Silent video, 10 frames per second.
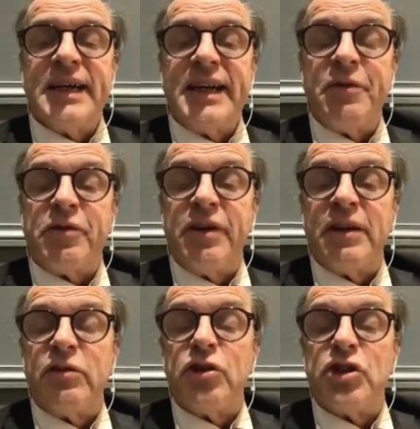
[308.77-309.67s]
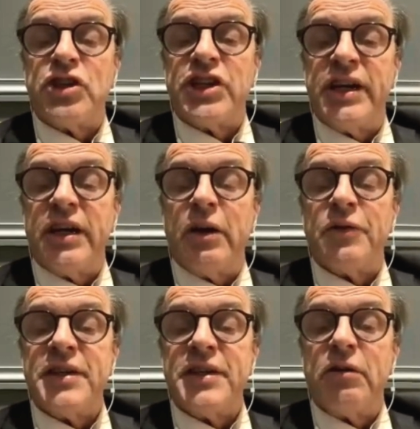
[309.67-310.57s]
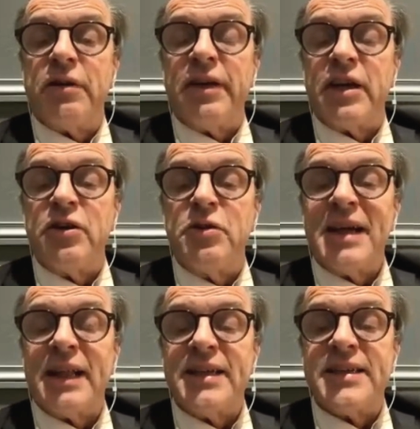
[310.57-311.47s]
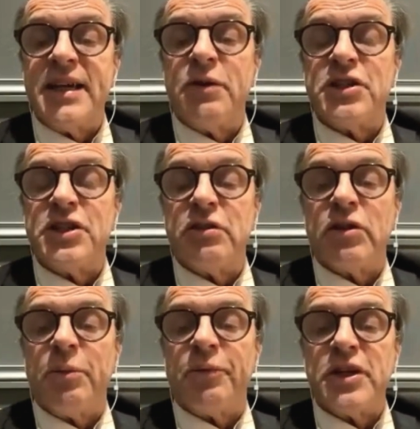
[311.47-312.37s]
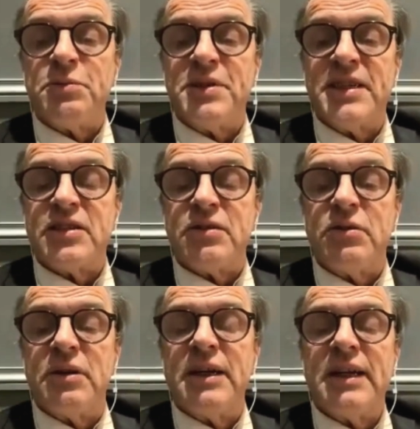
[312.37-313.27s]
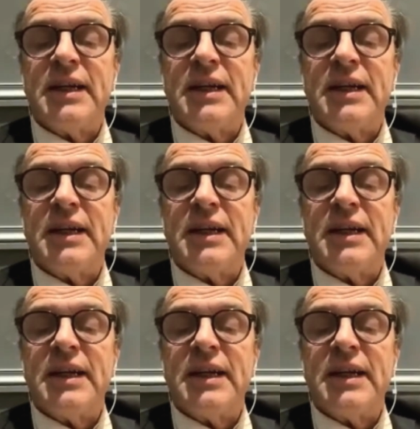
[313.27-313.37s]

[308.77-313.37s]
And I've created the chair of circular economy at l'ESSEC, which is the top French business school.